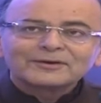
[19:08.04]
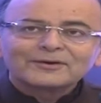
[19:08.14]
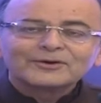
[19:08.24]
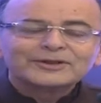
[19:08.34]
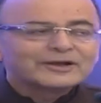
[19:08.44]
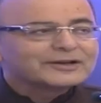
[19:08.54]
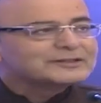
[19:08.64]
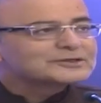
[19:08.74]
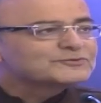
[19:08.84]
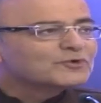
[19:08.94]
on hearing
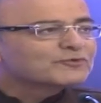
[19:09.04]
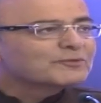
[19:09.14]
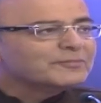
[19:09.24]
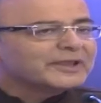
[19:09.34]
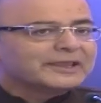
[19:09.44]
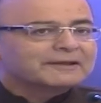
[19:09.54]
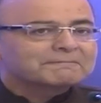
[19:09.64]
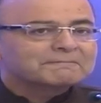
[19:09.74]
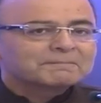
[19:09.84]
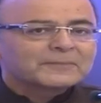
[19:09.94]
this view from me,
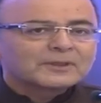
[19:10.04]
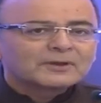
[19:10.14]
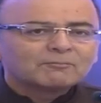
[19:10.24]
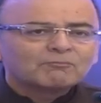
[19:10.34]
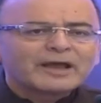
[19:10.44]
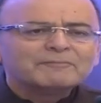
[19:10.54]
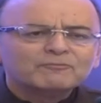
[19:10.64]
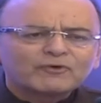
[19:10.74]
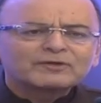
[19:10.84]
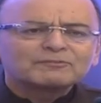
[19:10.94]
my,
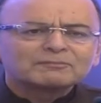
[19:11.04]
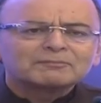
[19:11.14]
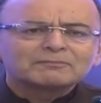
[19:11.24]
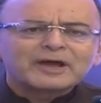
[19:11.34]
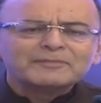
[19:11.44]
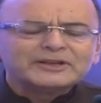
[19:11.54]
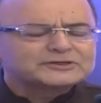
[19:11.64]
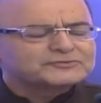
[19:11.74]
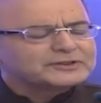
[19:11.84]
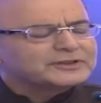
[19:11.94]
one of my
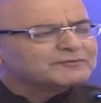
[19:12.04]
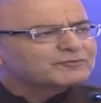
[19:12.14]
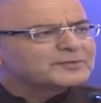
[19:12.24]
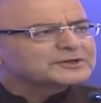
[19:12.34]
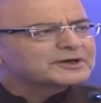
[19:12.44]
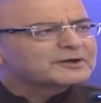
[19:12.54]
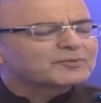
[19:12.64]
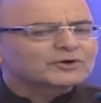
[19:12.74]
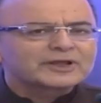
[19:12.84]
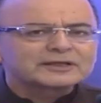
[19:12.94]
ministry, the Information and
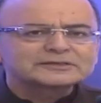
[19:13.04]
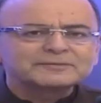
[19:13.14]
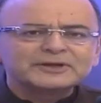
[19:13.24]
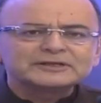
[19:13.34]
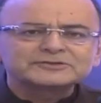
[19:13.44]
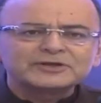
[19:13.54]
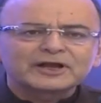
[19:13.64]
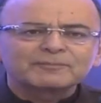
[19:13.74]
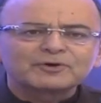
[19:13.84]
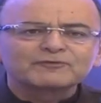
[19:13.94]
Broadcasting Ministry, a
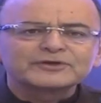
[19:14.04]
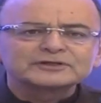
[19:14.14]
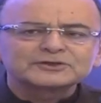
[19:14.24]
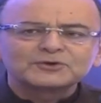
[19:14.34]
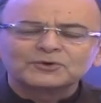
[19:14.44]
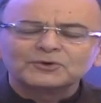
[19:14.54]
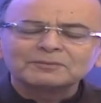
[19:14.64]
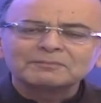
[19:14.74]
couple of years ago,